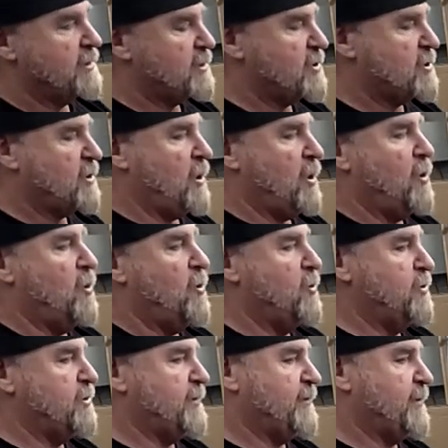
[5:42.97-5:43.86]
It
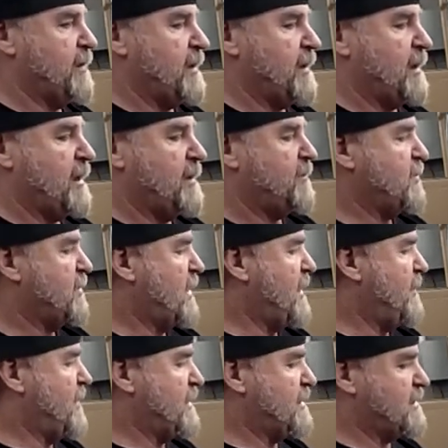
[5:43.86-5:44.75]
slows everything up. So
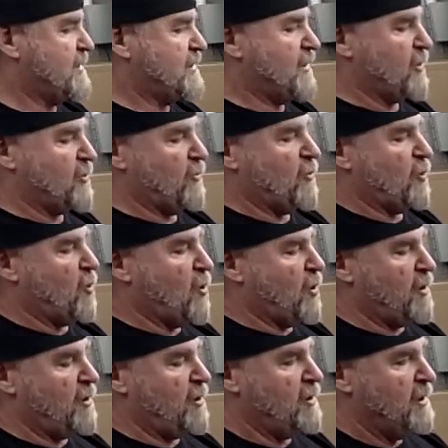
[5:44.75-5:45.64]
that means the thicker the
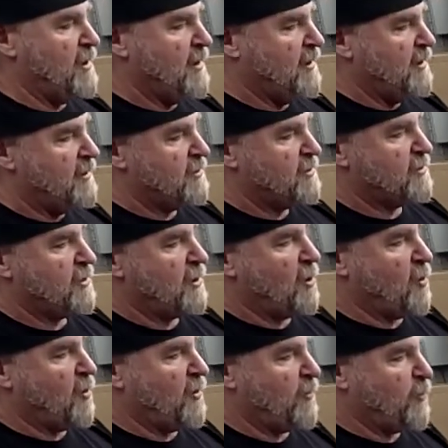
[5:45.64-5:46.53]
oil,
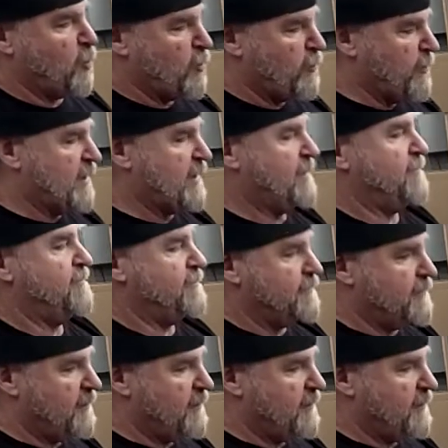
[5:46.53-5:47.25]
slower the movement.